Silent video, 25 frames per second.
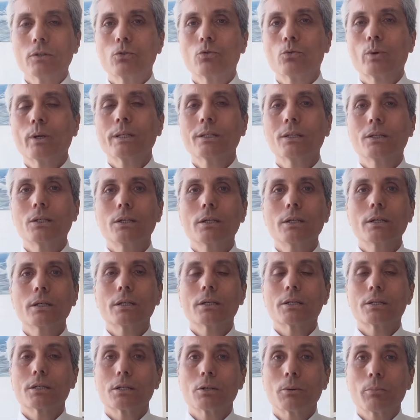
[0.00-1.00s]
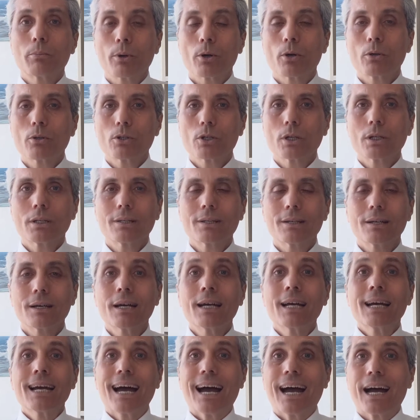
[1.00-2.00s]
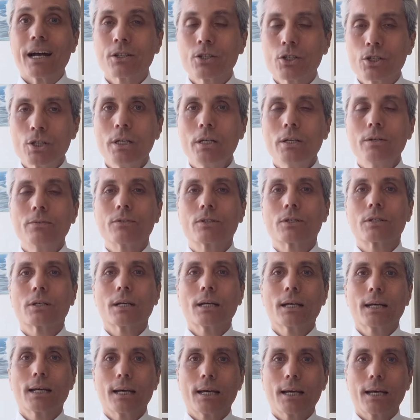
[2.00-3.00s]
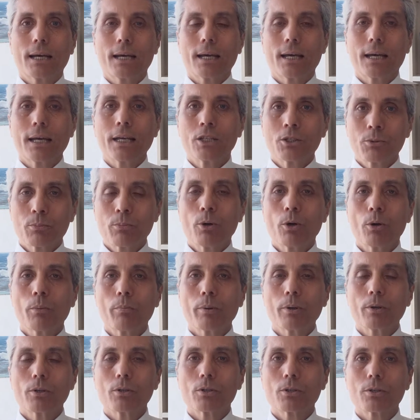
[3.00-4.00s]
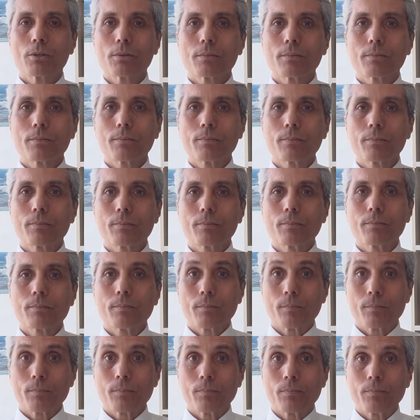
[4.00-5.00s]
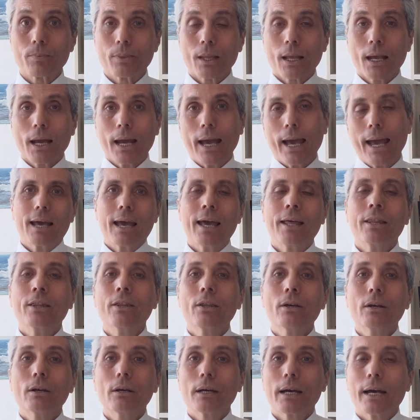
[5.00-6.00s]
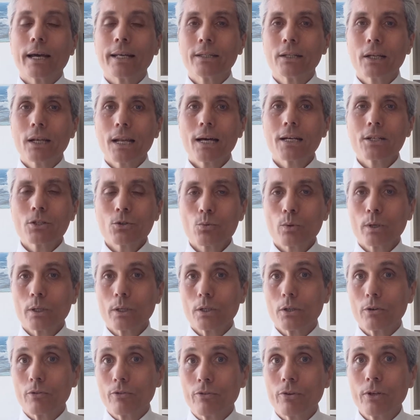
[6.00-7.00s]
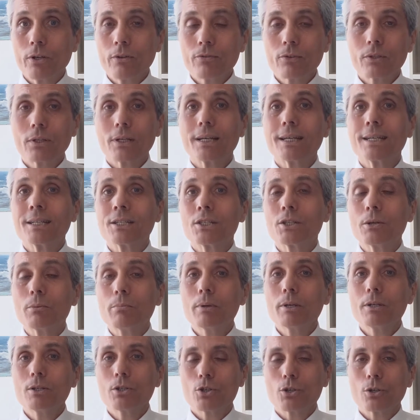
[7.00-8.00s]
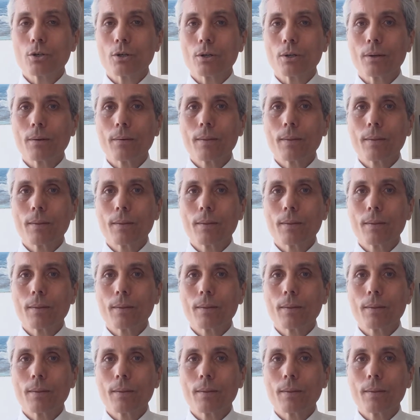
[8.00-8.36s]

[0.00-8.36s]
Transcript: 20 years the project achieves its purpose? And the last one, the fifth, is the mission.